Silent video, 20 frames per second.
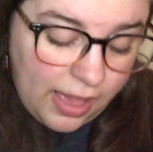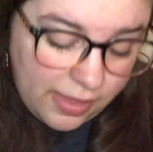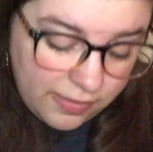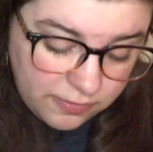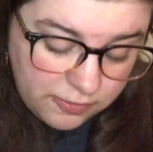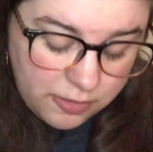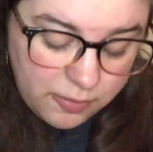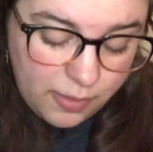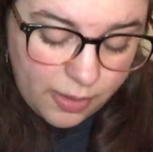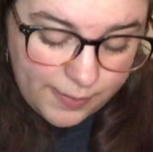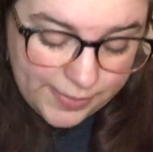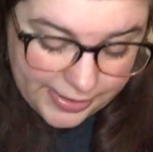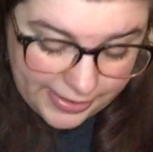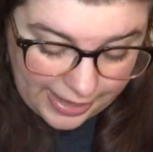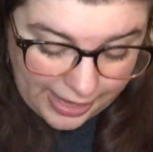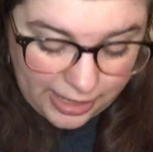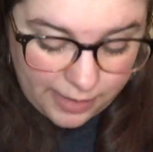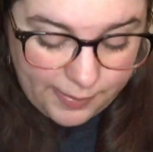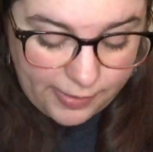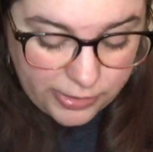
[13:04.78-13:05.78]
Ask your mom and
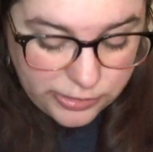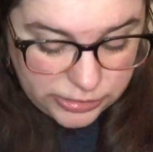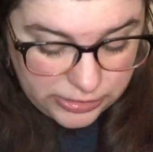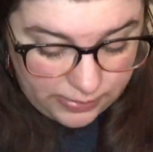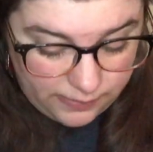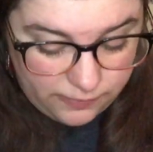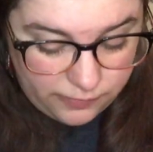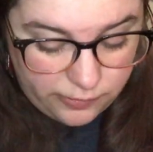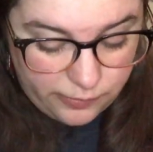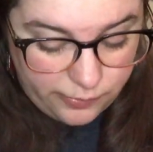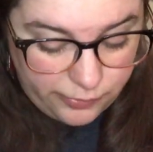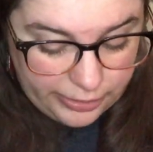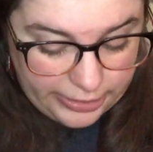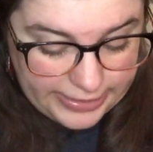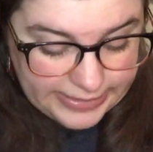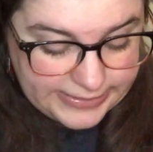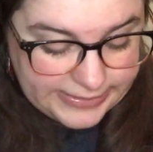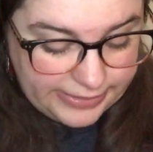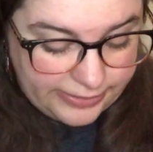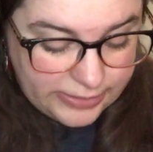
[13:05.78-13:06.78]
dad about James
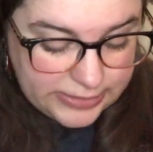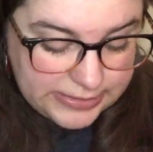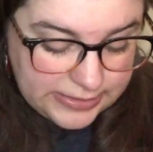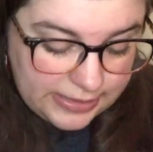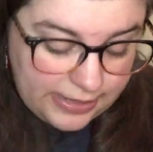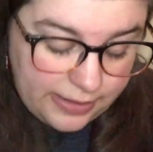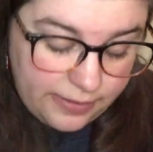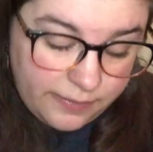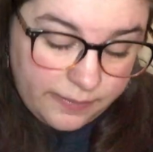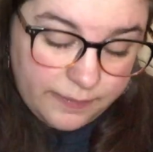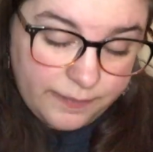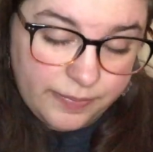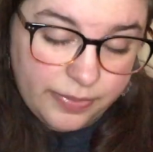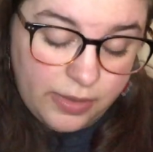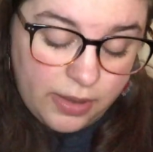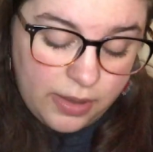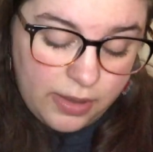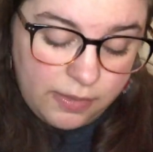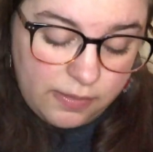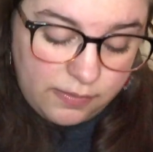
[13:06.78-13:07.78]
Dupree at dinner tonight.
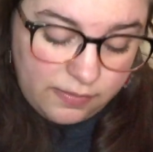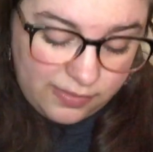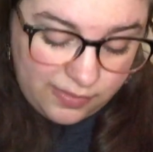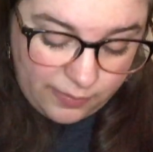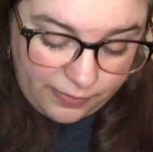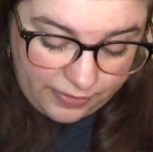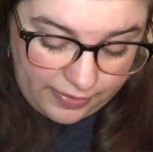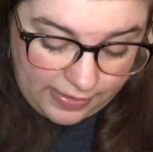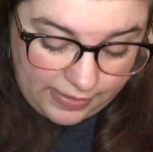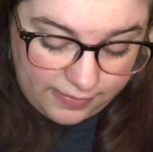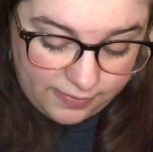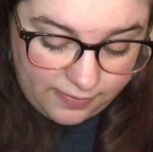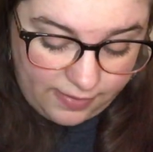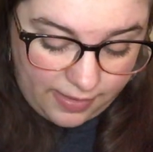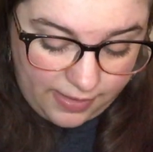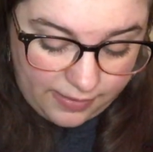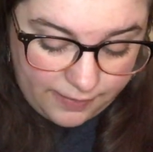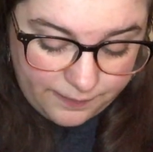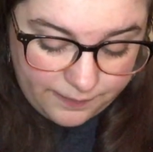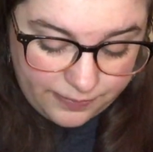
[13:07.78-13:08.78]
See what they
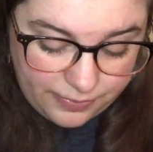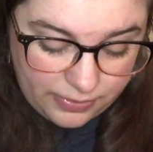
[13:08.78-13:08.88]
say.